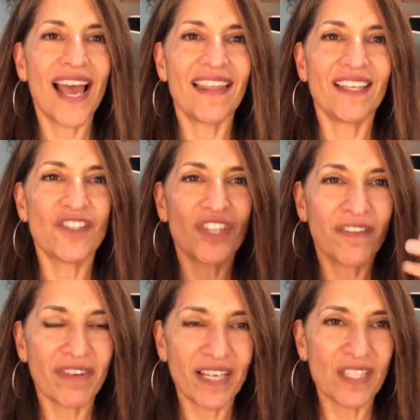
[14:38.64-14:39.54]
and then she
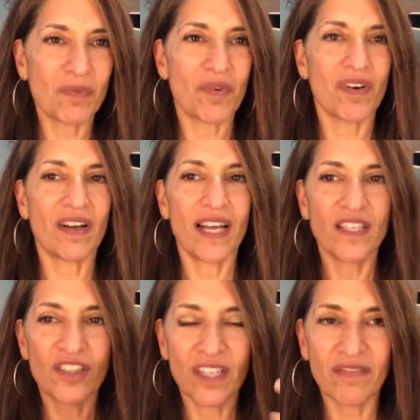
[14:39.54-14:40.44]
invites more,
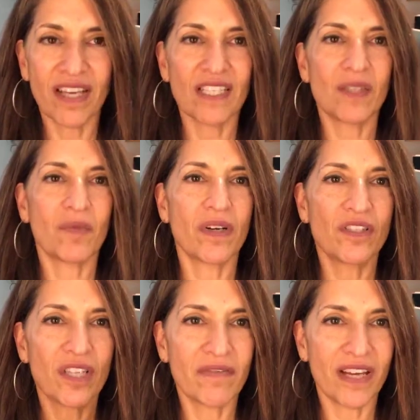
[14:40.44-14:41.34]
and she invites more, and
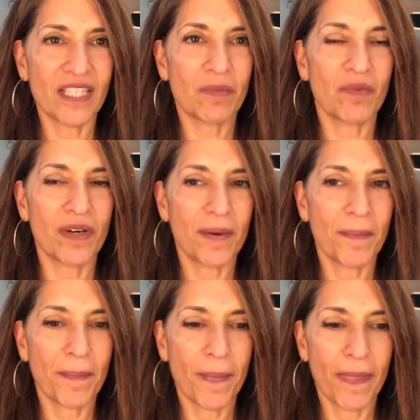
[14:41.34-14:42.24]
she invites more.
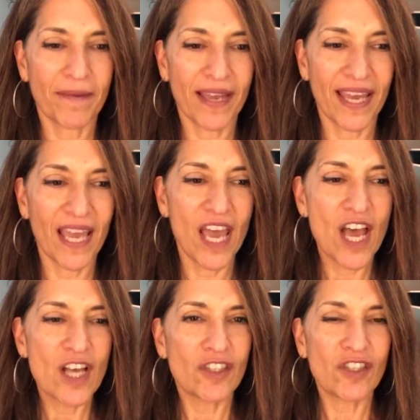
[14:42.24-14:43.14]
Okay.
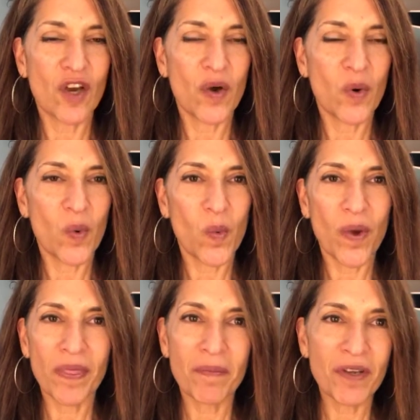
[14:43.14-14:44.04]
So
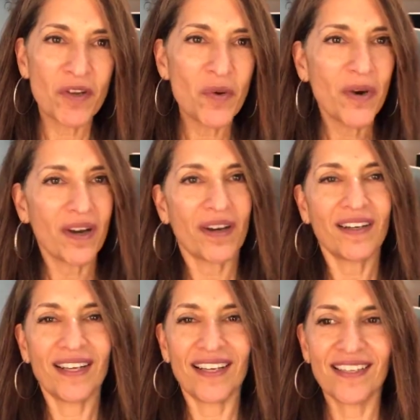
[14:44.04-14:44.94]
when the
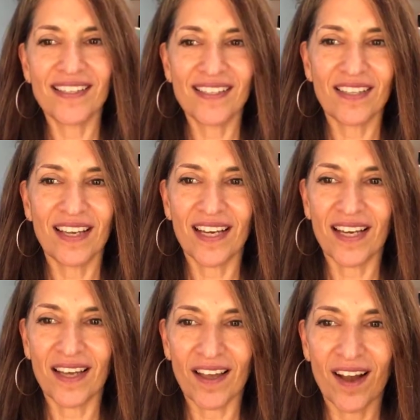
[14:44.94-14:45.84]
manure is
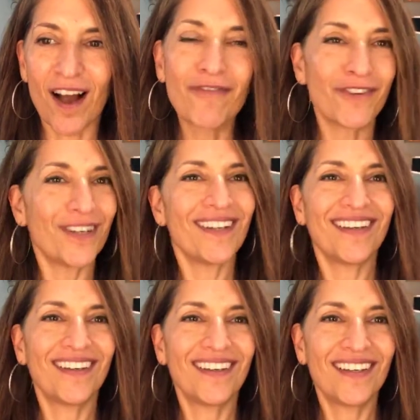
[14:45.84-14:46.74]
uh, offered,
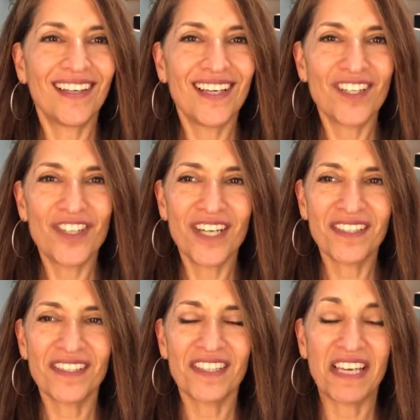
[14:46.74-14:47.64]
she
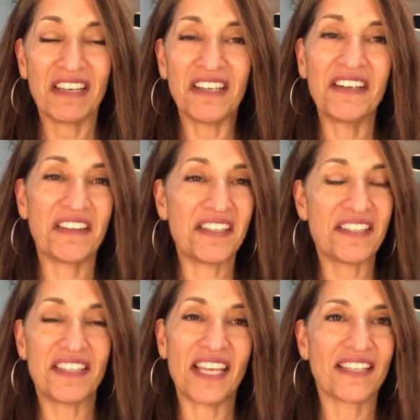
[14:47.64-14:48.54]
doesn't say, "Oh, this
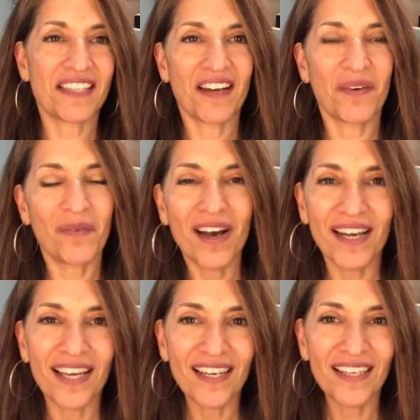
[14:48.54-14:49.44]
stinks. I don't
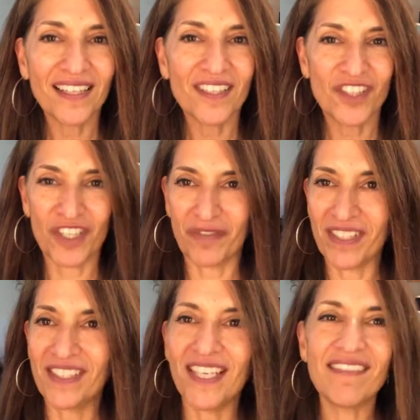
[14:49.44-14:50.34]
want it." She
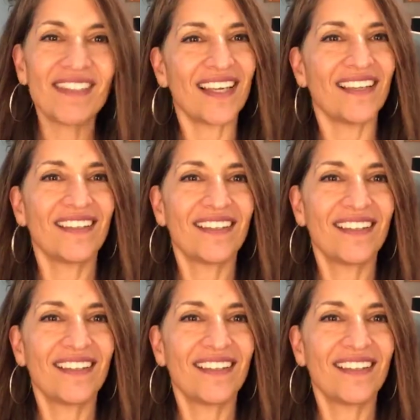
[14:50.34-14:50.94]
receives it,